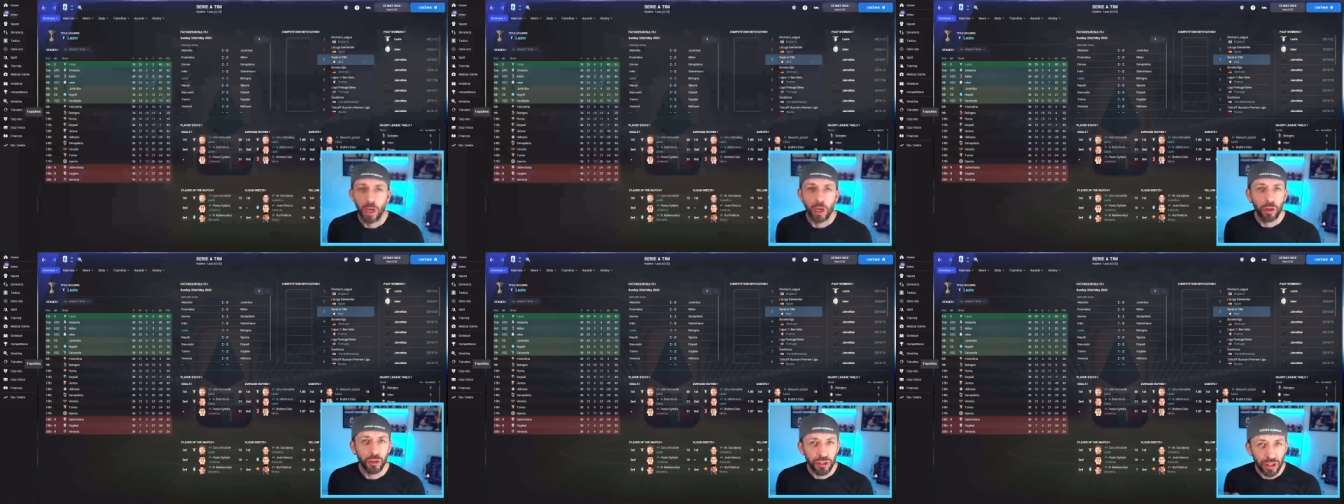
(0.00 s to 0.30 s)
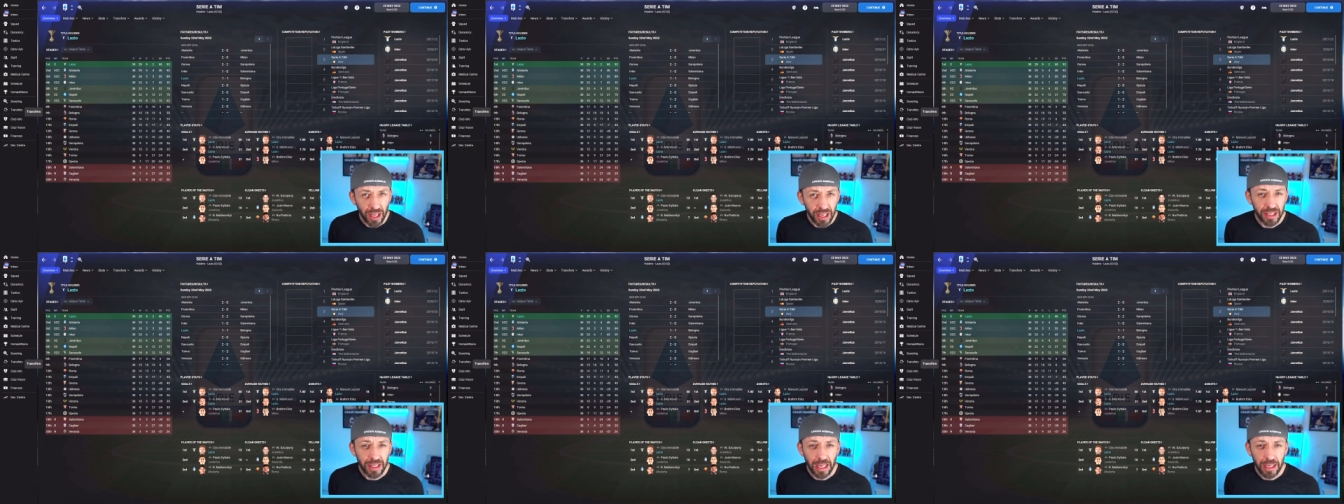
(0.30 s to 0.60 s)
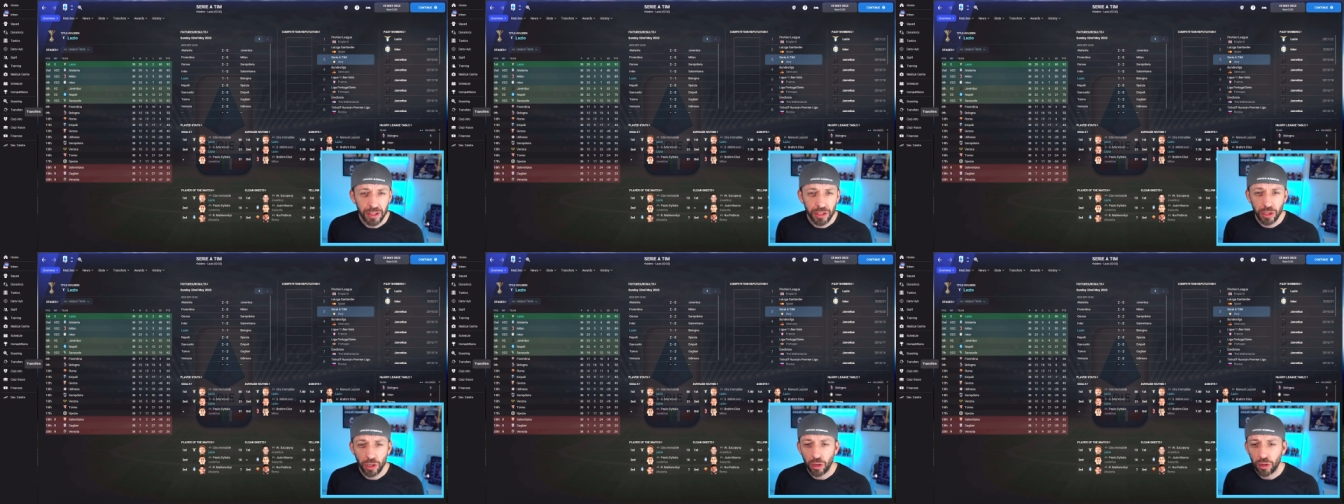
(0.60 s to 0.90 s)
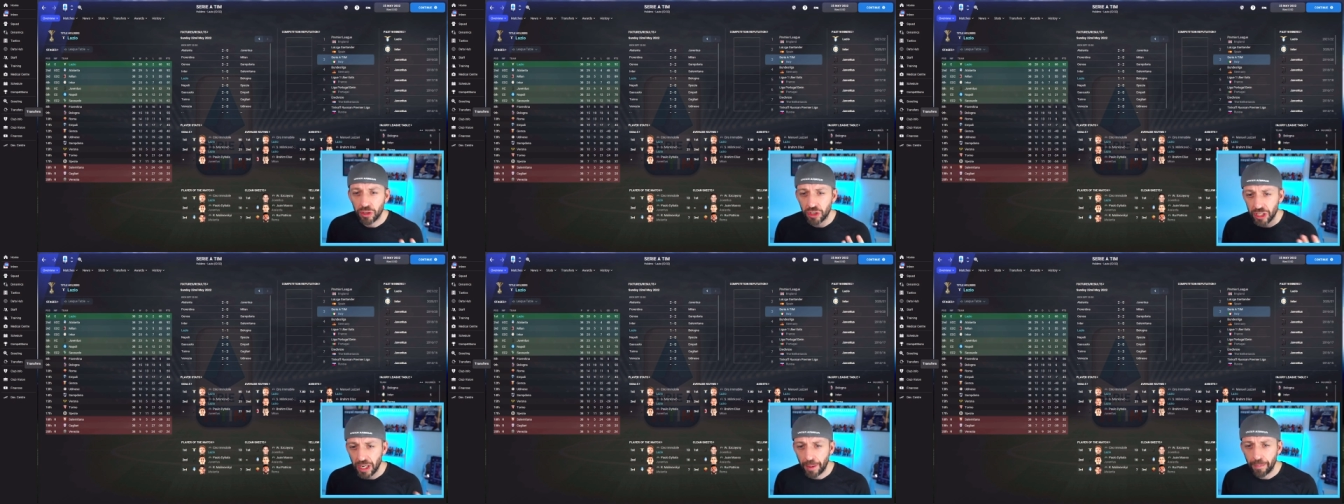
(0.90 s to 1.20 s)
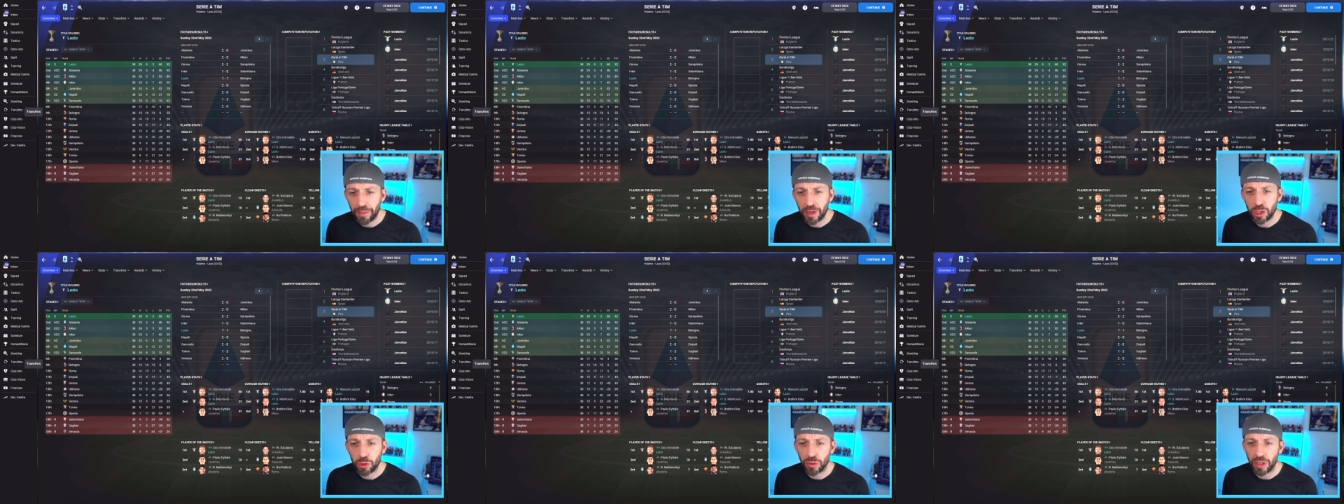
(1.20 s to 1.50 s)
So there's Lazio,
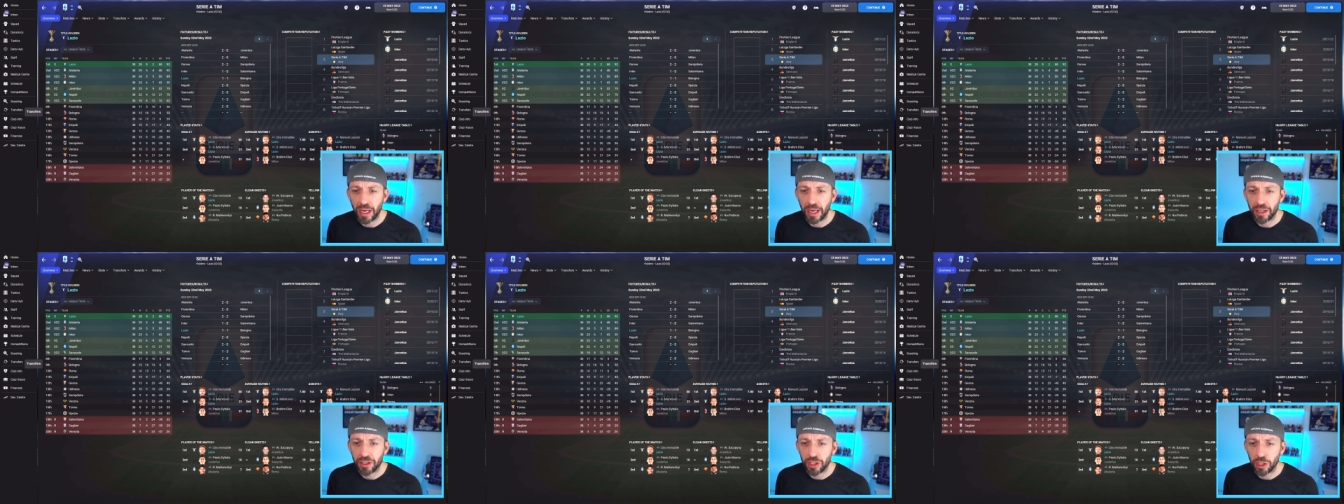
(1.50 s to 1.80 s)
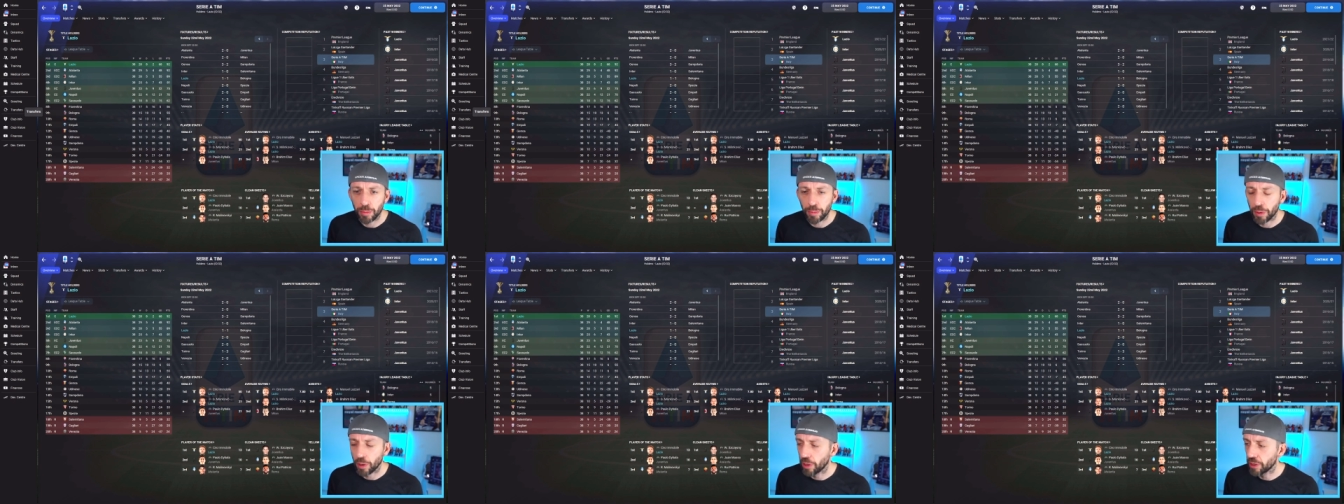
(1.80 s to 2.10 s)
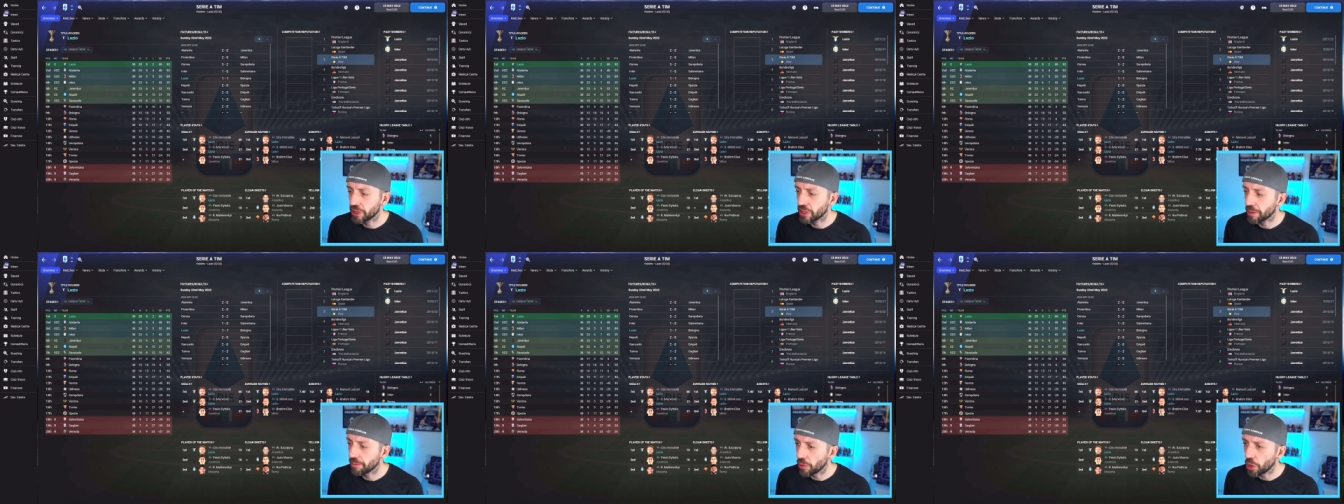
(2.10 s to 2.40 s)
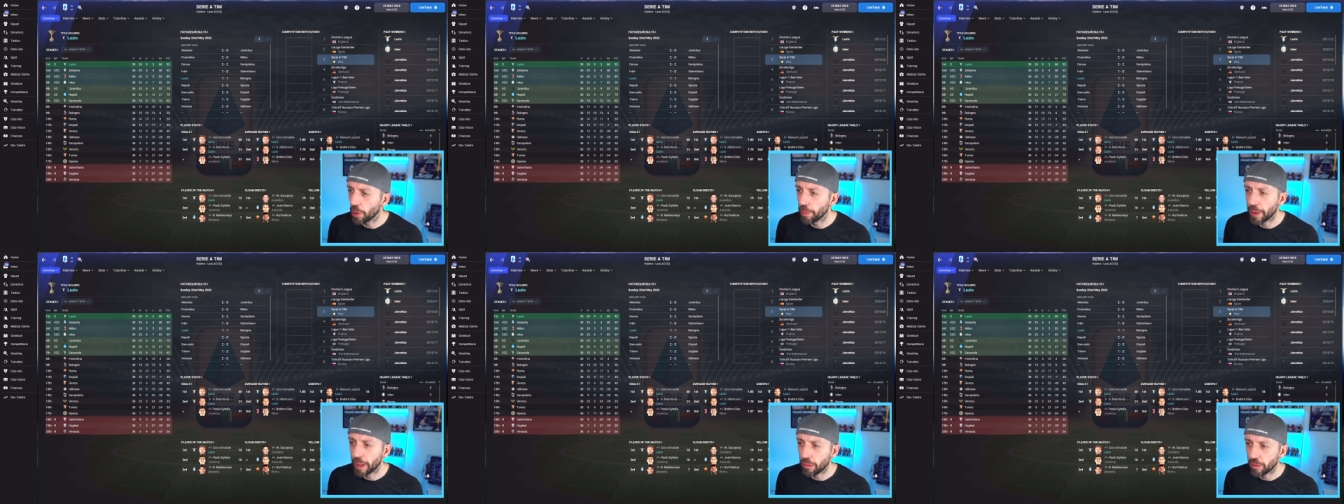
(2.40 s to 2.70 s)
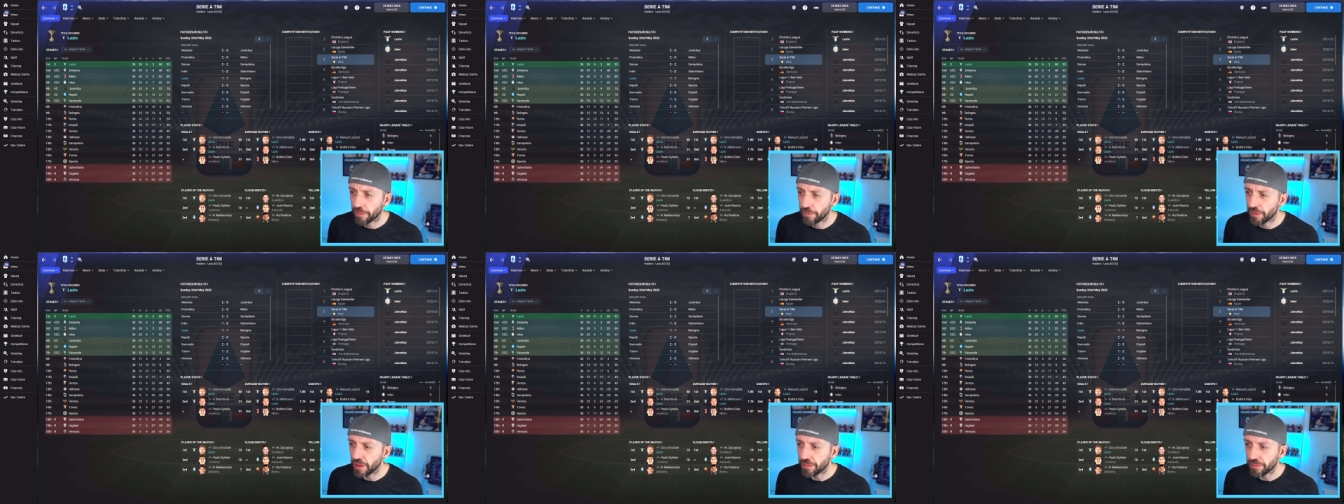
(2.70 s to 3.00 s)
champions with 92 points, Immobile with
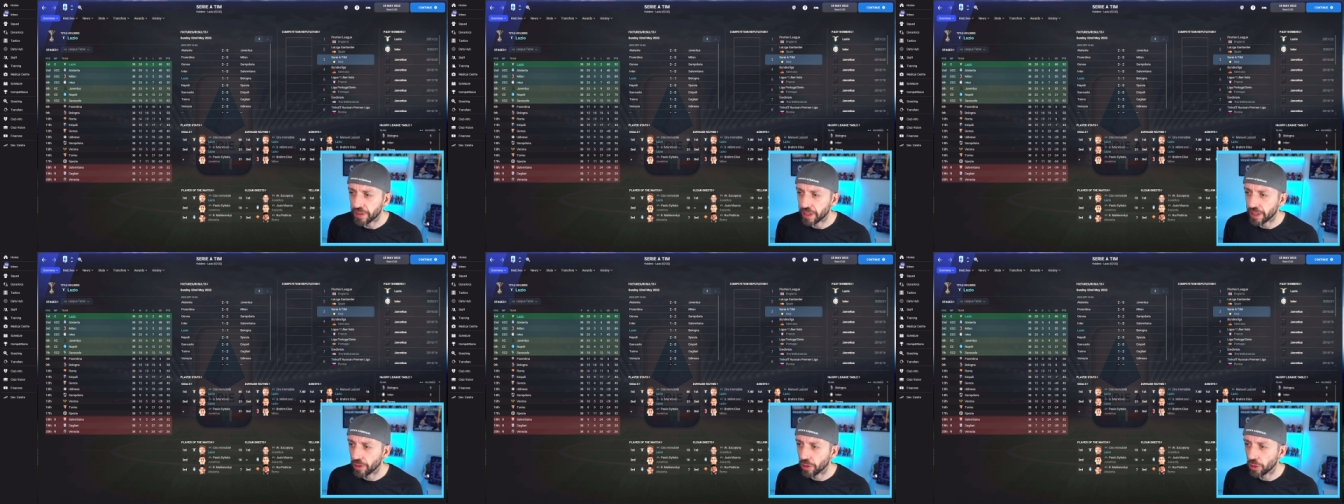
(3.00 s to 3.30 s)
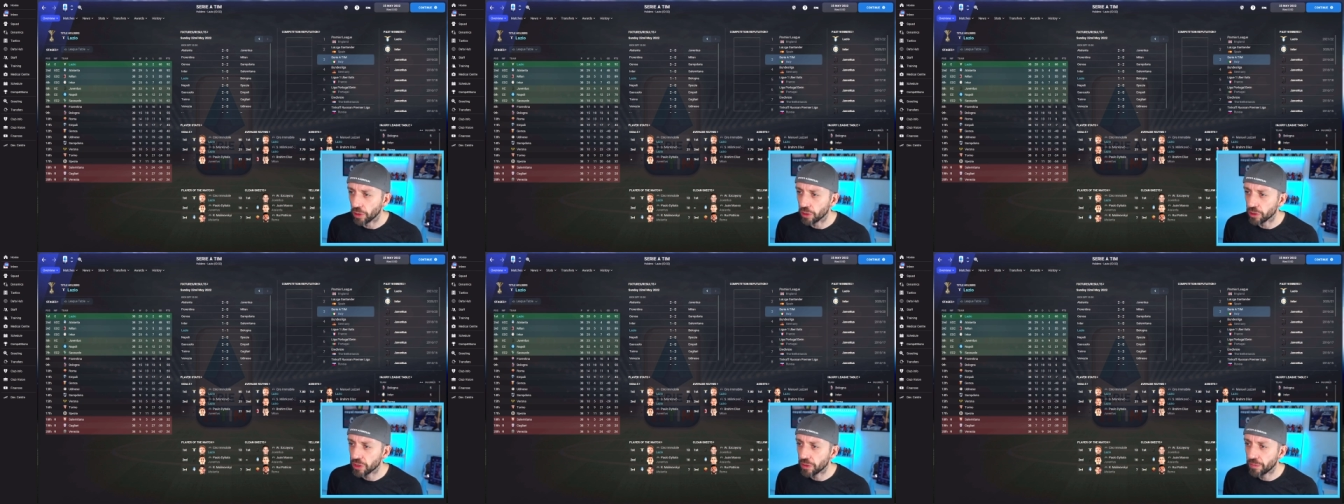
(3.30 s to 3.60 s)
50 goals.